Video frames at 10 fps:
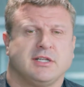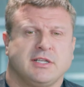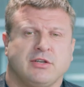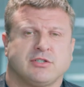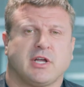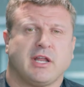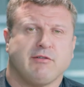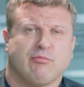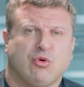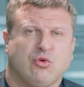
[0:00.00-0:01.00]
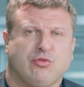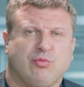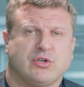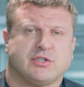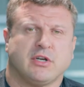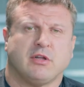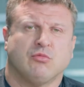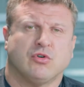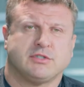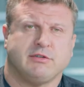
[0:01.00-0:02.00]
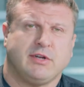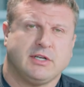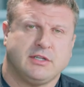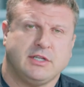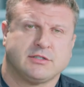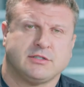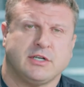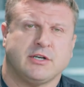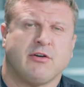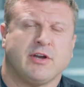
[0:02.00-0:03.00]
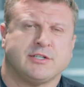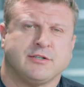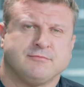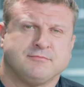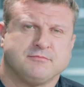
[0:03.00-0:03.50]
Then you start having bone spurs and more severe disc degeneration.